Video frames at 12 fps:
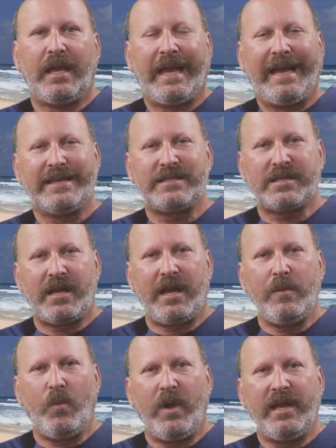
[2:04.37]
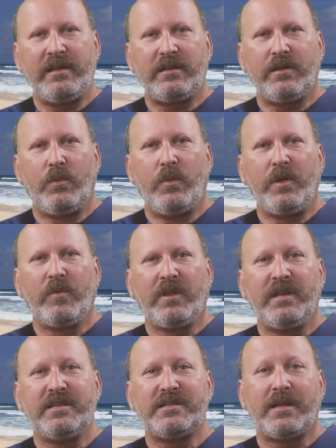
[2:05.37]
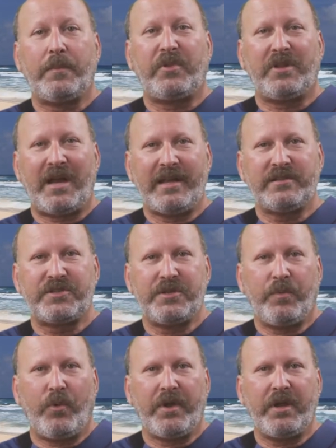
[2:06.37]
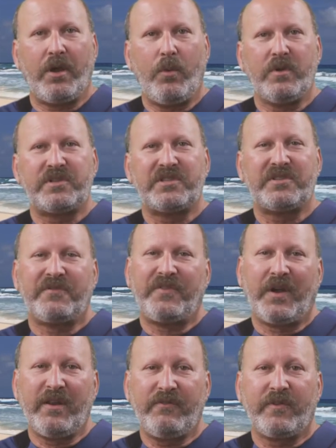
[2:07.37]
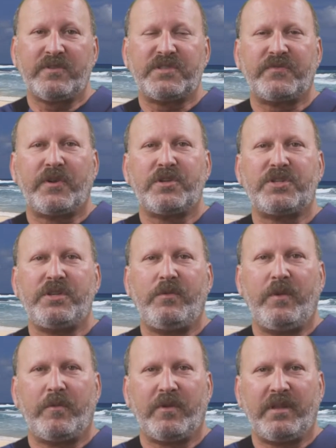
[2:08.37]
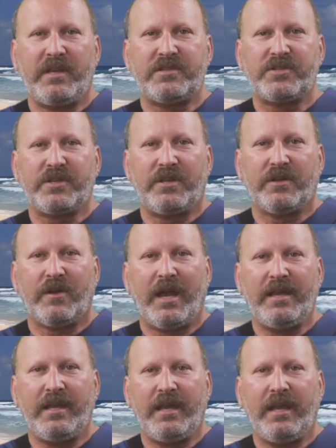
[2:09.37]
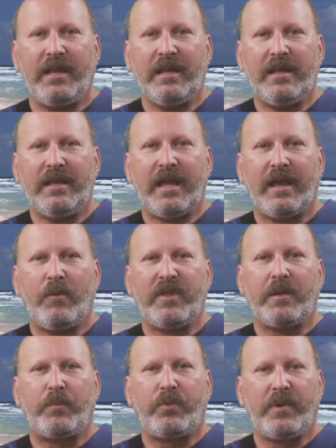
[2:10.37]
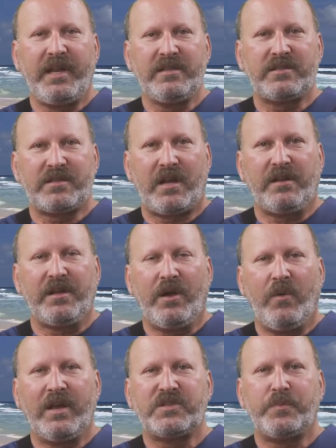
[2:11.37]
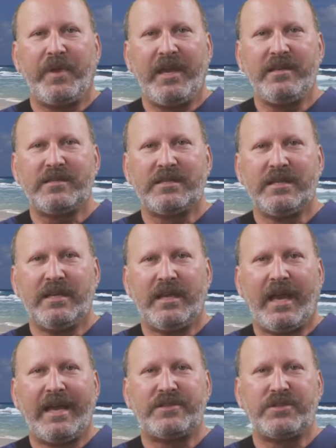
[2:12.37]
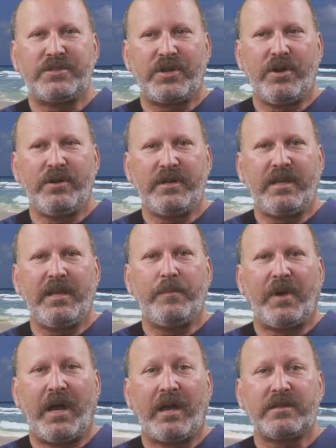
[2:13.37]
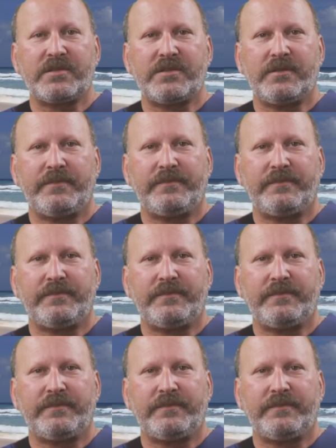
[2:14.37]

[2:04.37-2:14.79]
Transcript: As time went, we released Appliance 2.0, which is the very first version we released SecurID with a pre-installed OS base as a turnkey box.